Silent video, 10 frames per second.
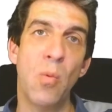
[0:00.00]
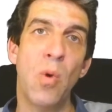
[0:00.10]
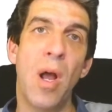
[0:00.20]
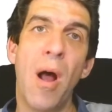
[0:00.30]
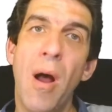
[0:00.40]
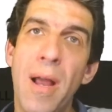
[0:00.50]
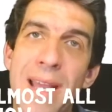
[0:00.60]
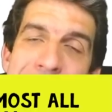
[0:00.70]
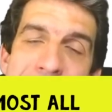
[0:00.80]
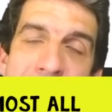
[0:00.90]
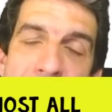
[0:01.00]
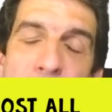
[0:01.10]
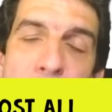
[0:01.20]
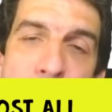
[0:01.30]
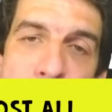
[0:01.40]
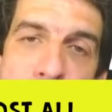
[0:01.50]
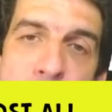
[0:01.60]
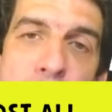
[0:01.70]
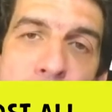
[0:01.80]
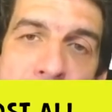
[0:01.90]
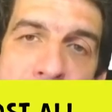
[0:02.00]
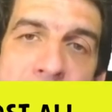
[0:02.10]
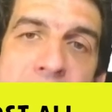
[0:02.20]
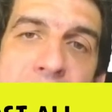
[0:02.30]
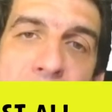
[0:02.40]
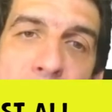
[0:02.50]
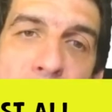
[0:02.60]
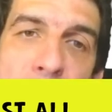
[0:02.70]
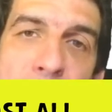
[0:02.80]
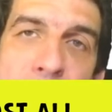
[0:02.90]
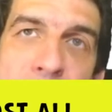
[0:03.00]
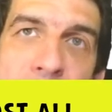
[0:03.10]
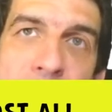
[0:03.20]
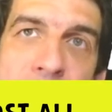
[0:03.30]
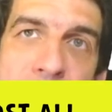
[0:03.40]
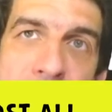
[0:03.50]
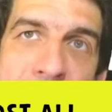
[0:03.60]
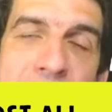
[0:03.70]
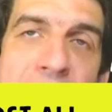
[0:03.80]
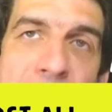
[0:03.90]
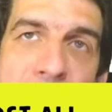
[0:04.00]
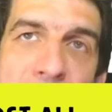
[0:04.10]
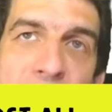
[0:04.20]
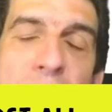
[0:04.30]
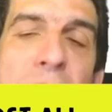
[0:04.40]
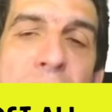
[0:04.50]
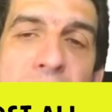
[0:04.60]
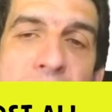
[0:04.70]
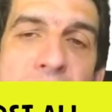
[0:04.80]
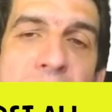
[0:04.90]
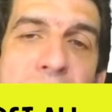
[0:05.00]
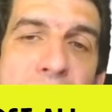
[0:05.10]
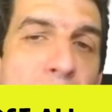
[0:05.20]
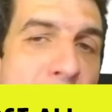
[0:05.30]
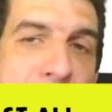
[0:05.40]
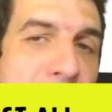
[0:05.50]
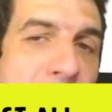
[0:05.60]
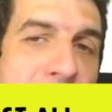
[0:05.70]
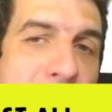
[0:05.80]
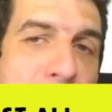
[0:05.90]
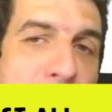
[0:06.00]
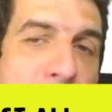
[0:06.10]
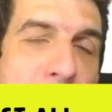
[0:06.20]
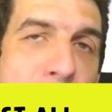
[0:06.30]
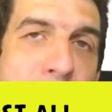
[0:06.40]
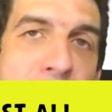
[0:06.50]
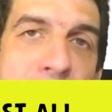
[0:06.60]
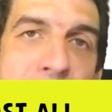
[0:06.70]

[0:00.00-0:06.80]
there an official list of sending servers? For mydomainname.com.